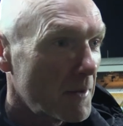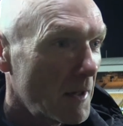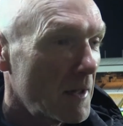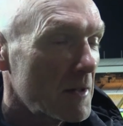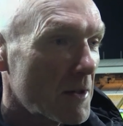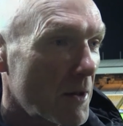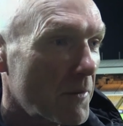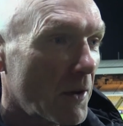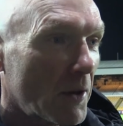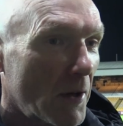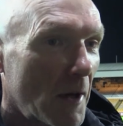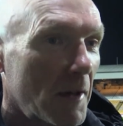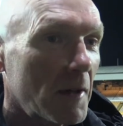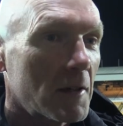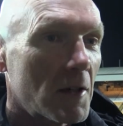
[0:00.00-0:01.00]
They deserve the
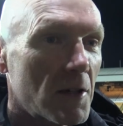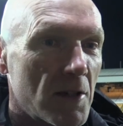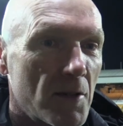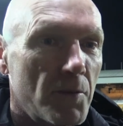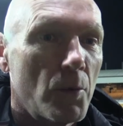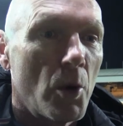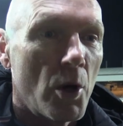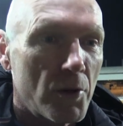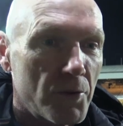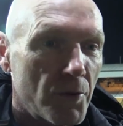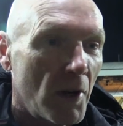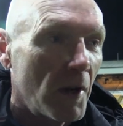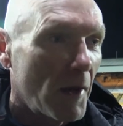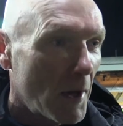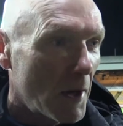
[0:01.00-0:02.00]
credit because they've worked
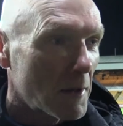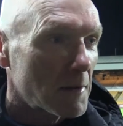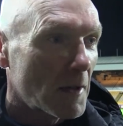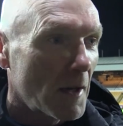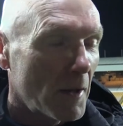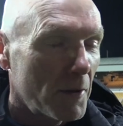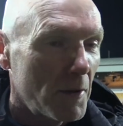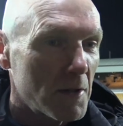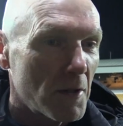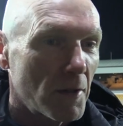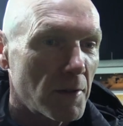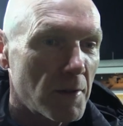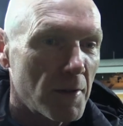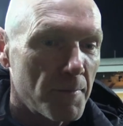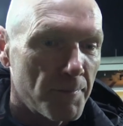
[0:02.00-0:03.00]
really hard to get the
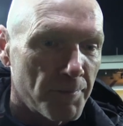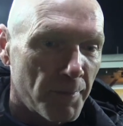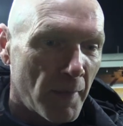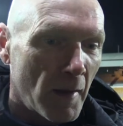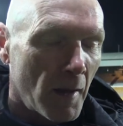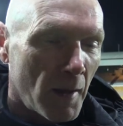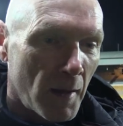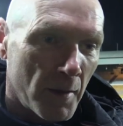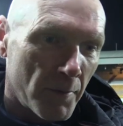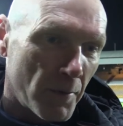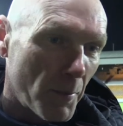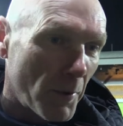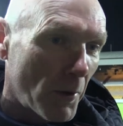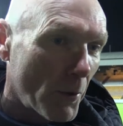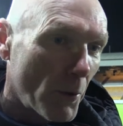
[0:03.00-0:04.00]
result
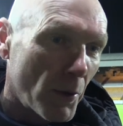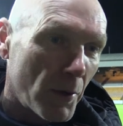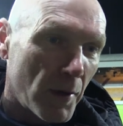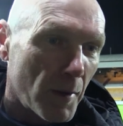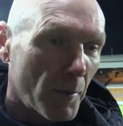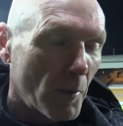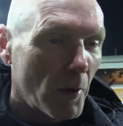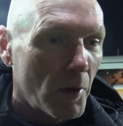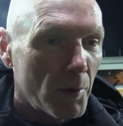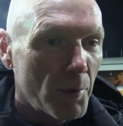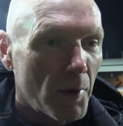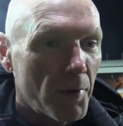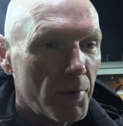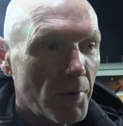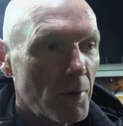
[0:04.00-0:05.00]
from the goalkeeper all the
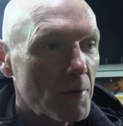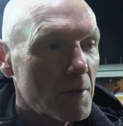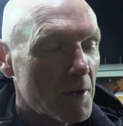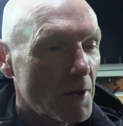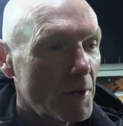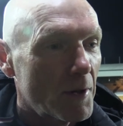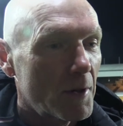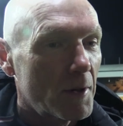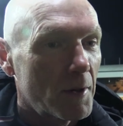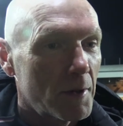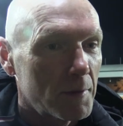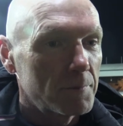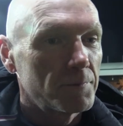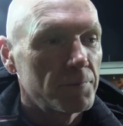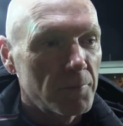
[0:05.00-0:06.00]
way through. So,
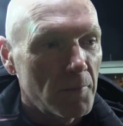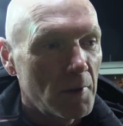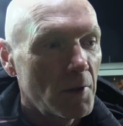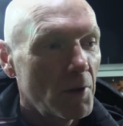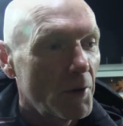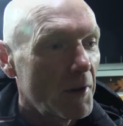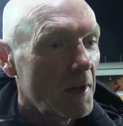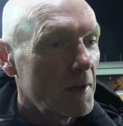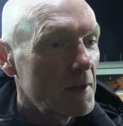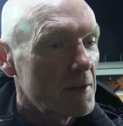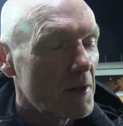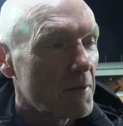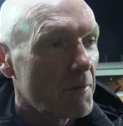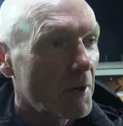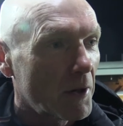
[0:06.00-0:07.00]
you know, they
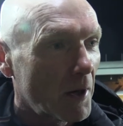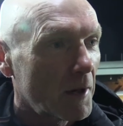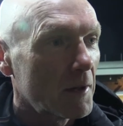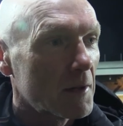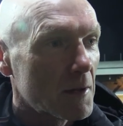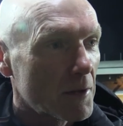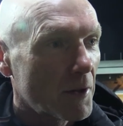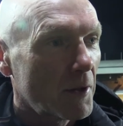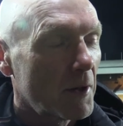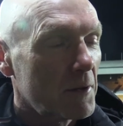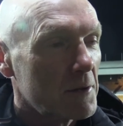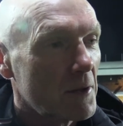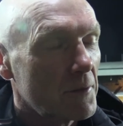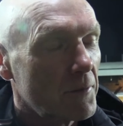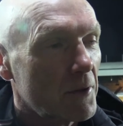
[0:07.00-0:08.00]
deserve the credit. It's a great
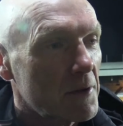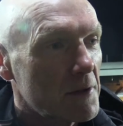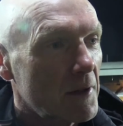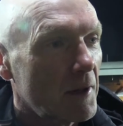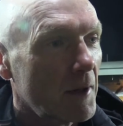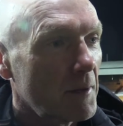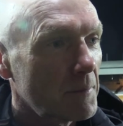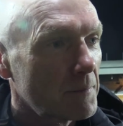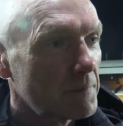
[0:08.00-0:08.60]
result for us today.